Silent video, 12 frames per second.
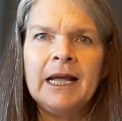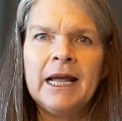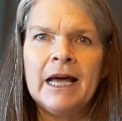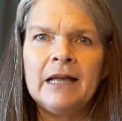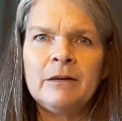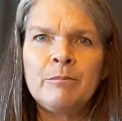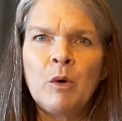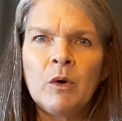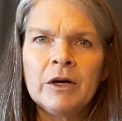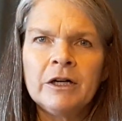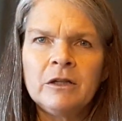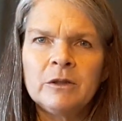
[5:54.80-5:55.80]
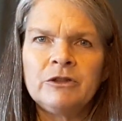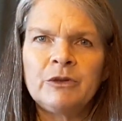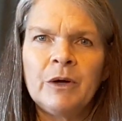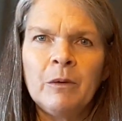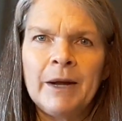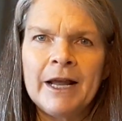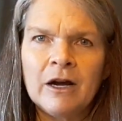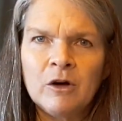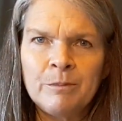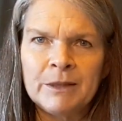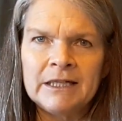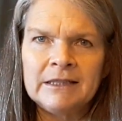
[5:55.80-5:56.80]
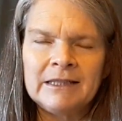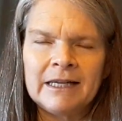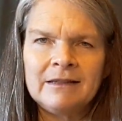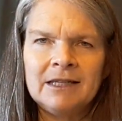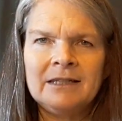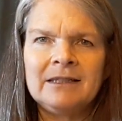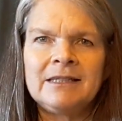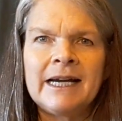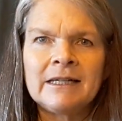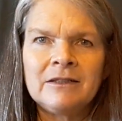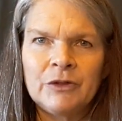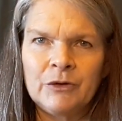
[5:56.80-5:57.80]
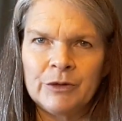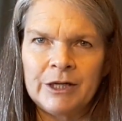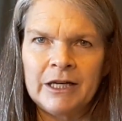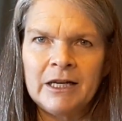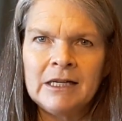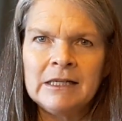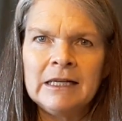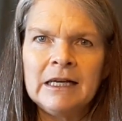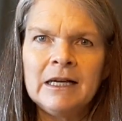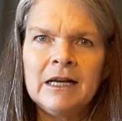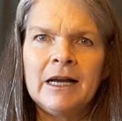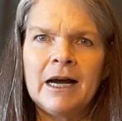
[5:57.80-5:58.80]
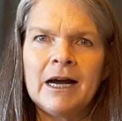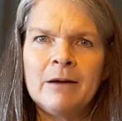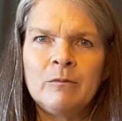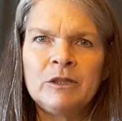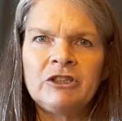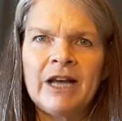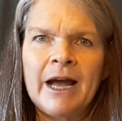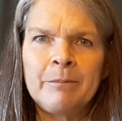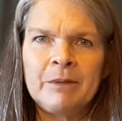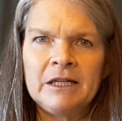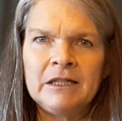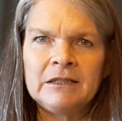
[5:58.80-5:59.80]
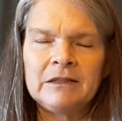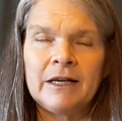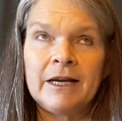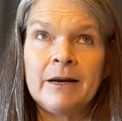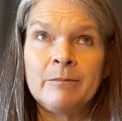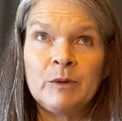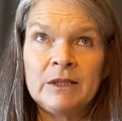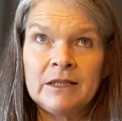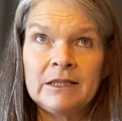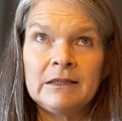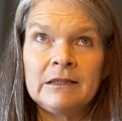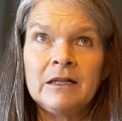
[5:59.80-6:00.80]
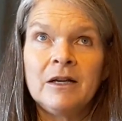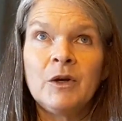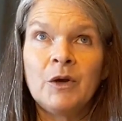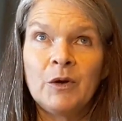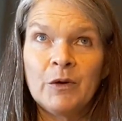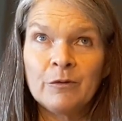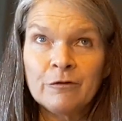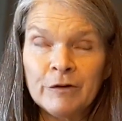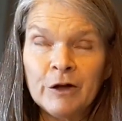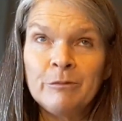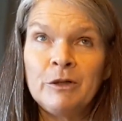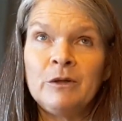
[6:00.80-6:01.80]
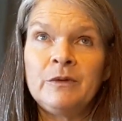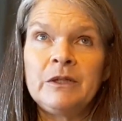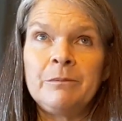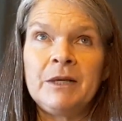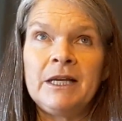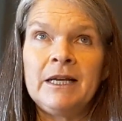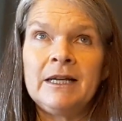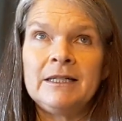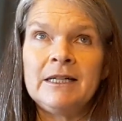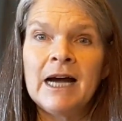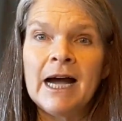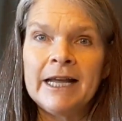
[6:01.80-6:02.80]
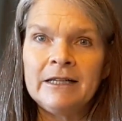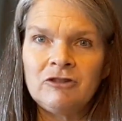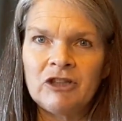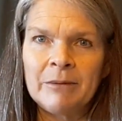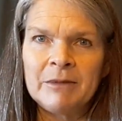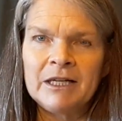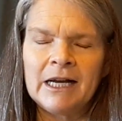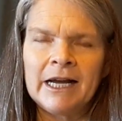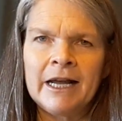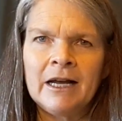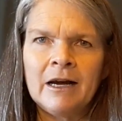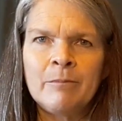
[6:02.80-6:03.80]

And a portal or doorway opens at the exact degree, which happens with this full moon to be 9 Gemini. A